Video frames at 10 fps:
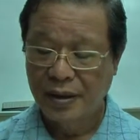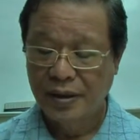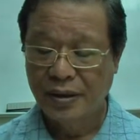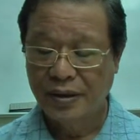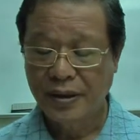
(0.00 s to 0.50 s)

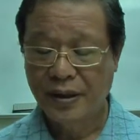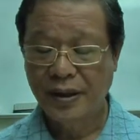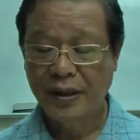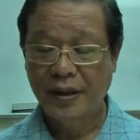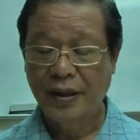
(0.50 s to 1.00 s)
So
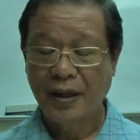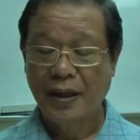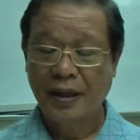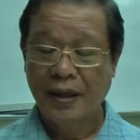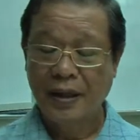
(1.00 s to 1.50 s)
here,
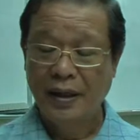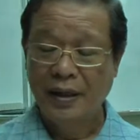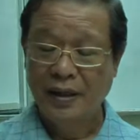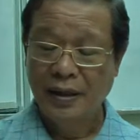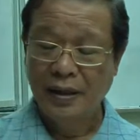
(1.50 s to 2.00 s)

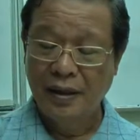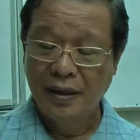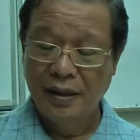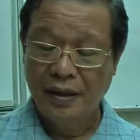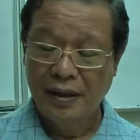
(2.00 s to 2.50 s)

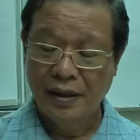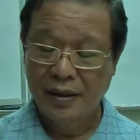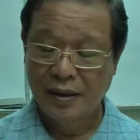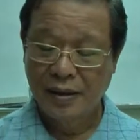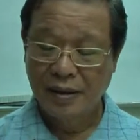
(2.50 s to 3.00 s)
this
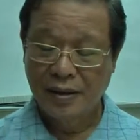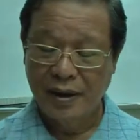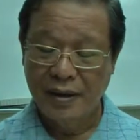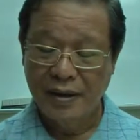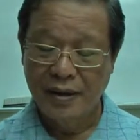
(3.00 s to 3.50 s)

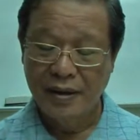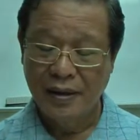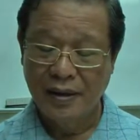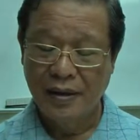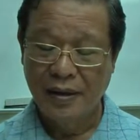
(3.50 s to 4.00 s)
sentence
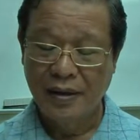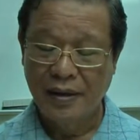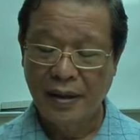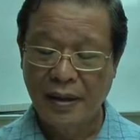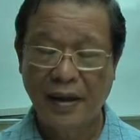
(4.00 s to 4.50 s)
doesn't
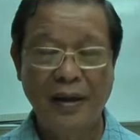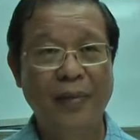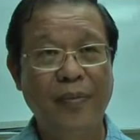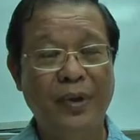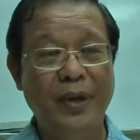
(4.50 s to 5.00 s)
say
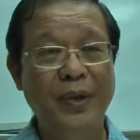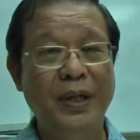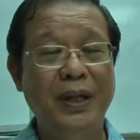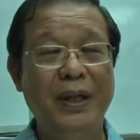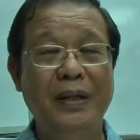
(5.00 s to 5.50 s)
a
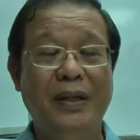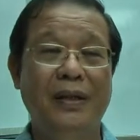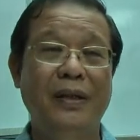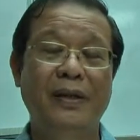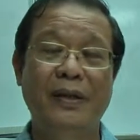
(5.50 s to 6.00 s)
brahmin, it
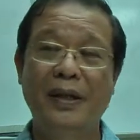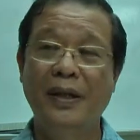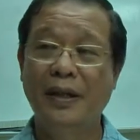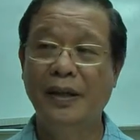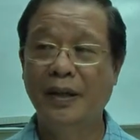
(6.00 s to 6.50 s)
doesn't
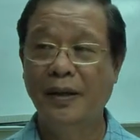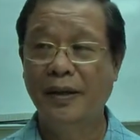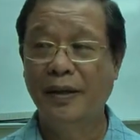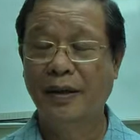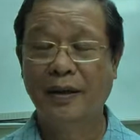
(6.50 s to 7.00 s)
say
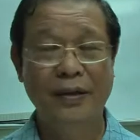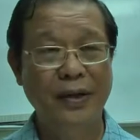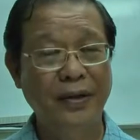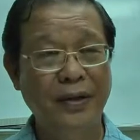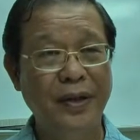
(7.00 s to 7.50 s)
a
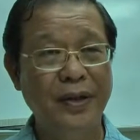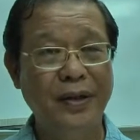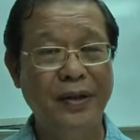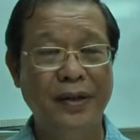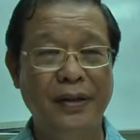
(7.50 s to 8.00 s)

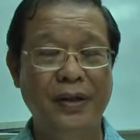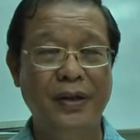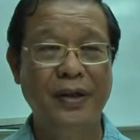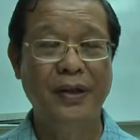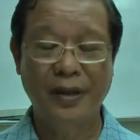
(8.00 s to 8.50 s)
kshatriya, it doesn't
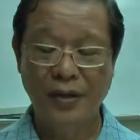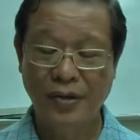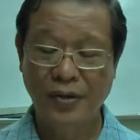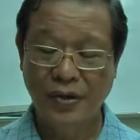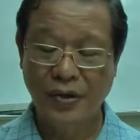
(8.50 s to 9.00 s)
say a
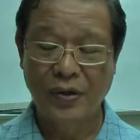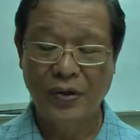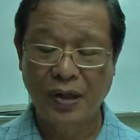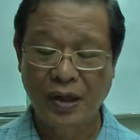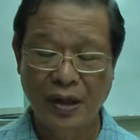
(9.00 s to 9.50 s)
reclus, it
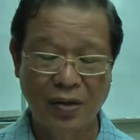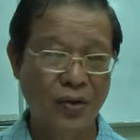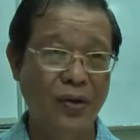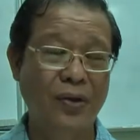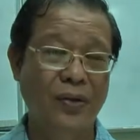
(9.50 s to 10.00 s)
says a
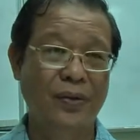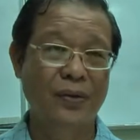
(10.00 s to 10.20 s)
house lord,